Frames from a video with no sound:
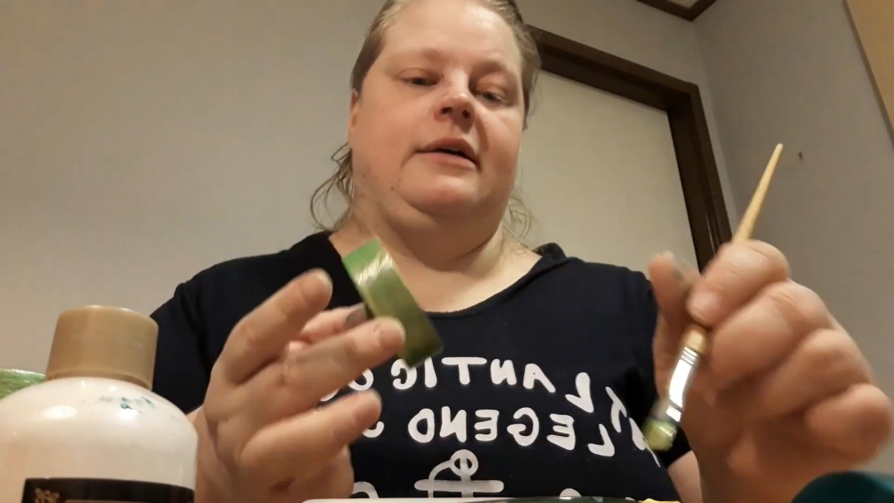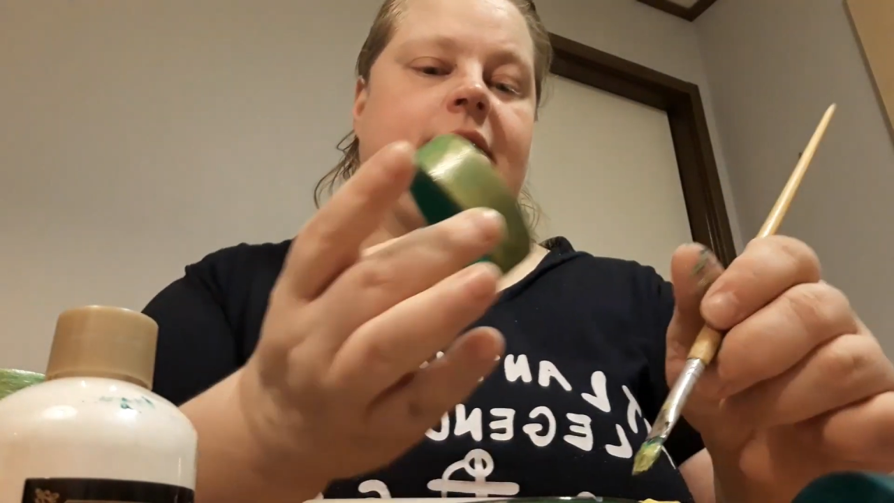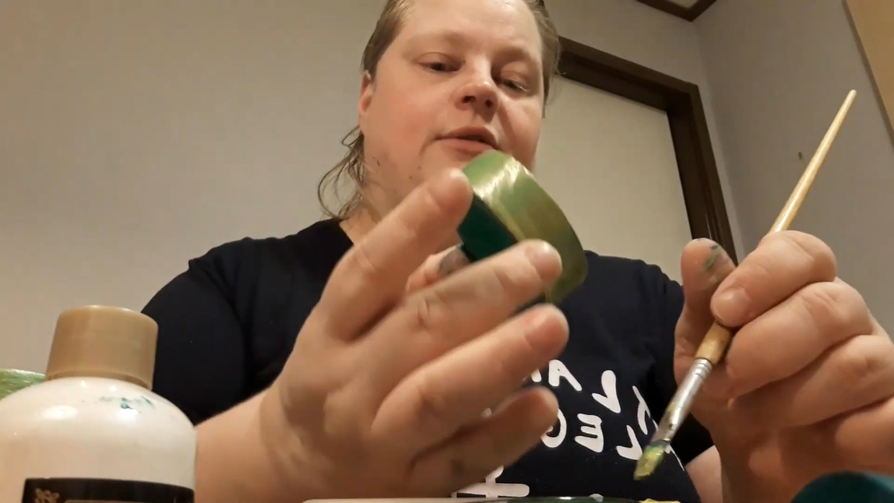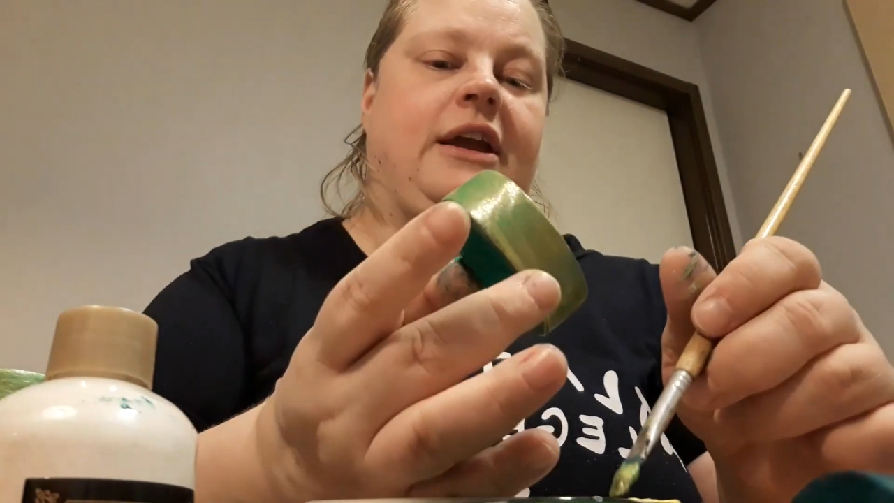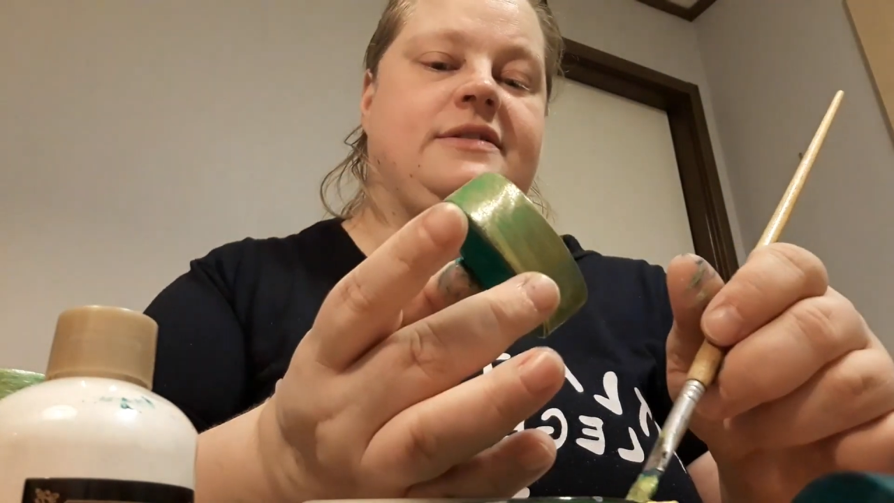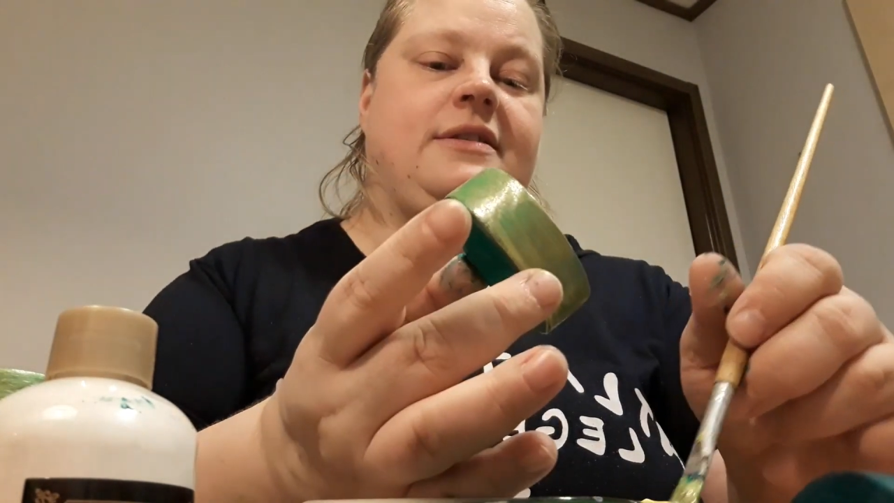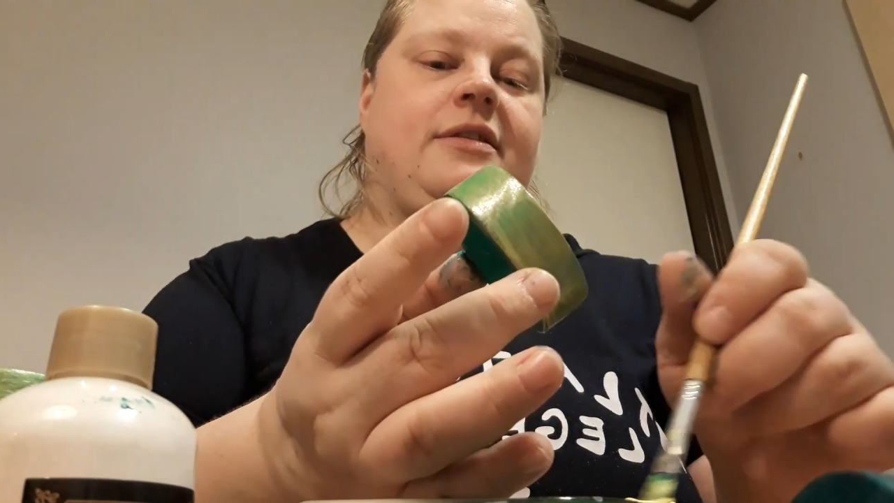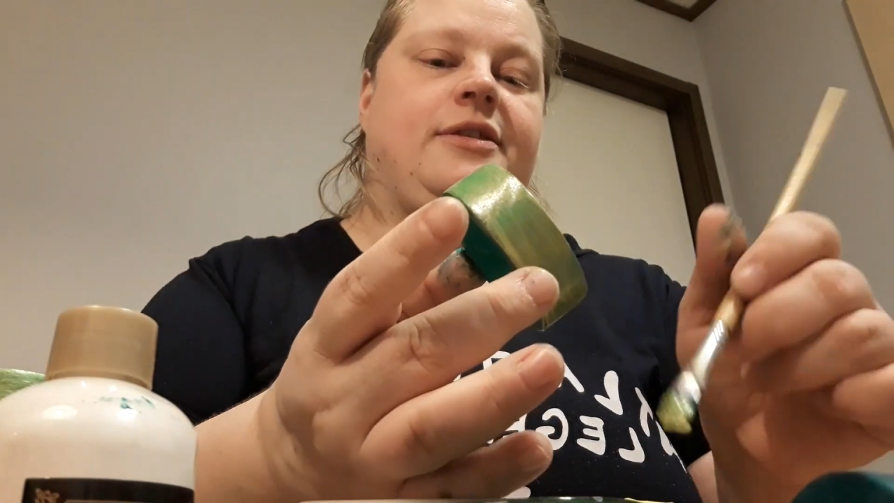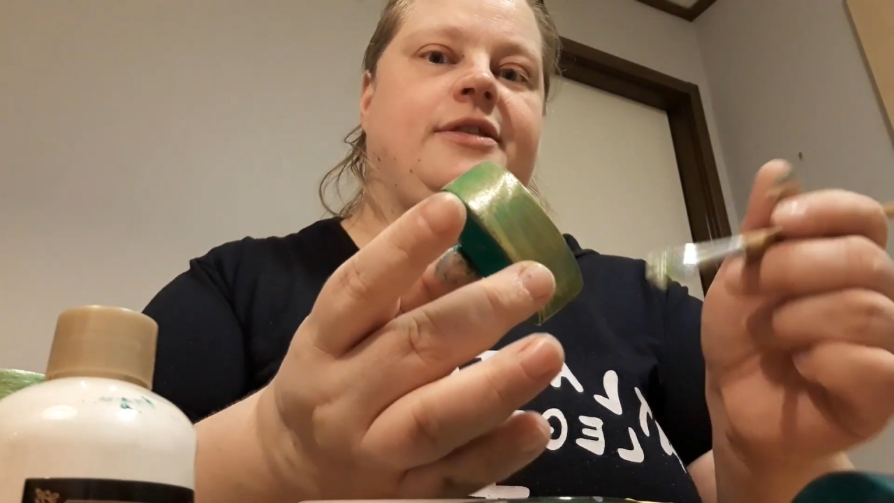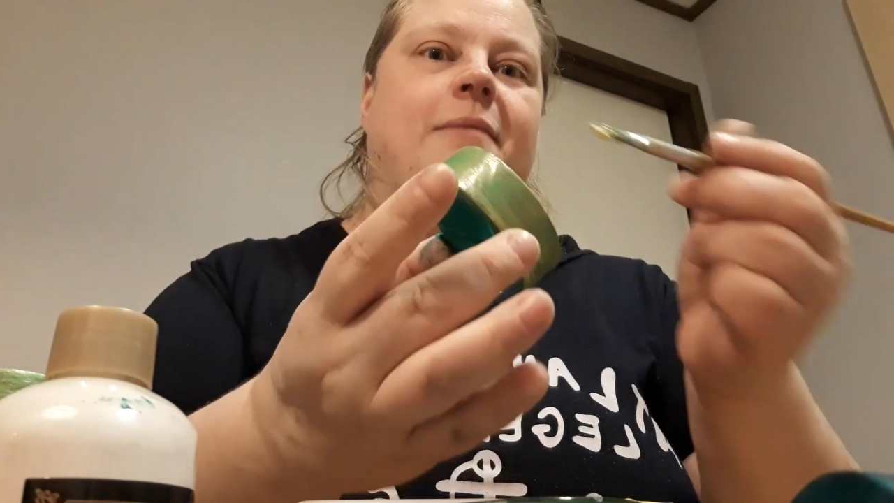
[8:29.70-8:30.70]
I don't think it's
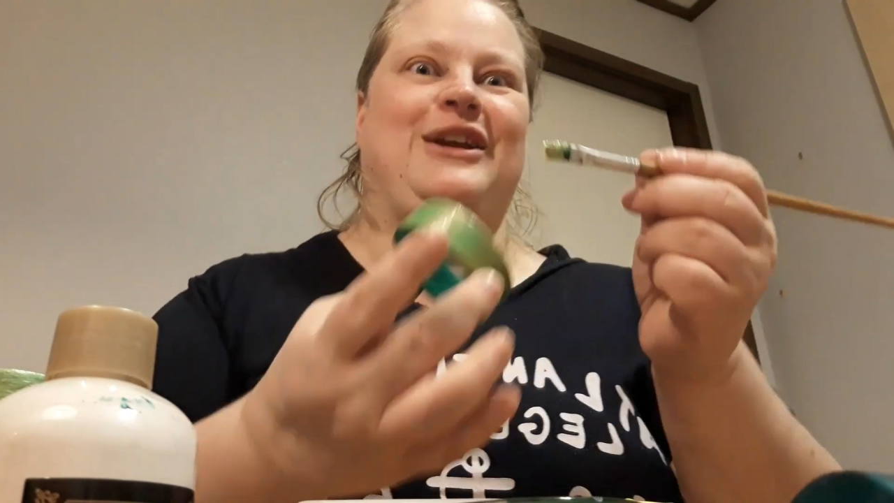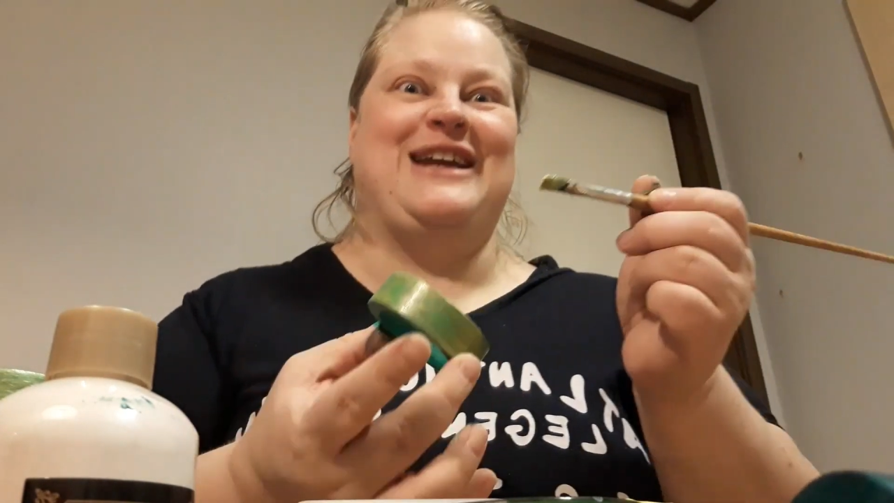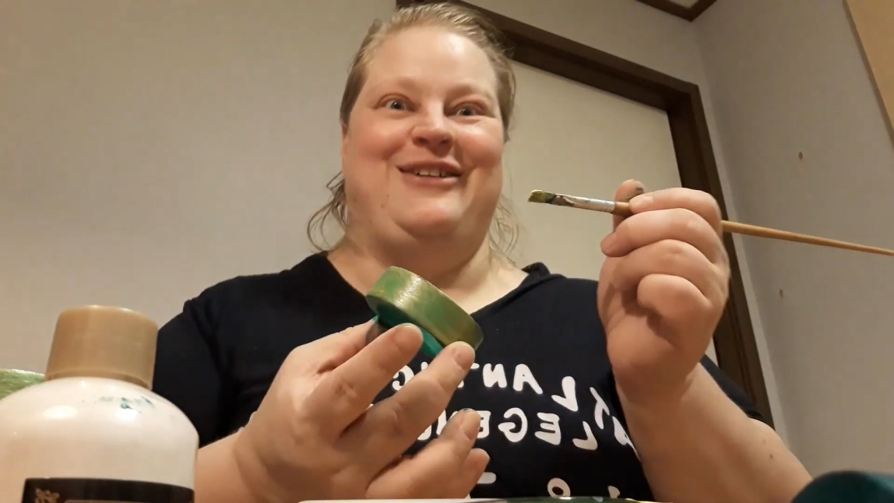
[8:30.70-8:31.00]
some point here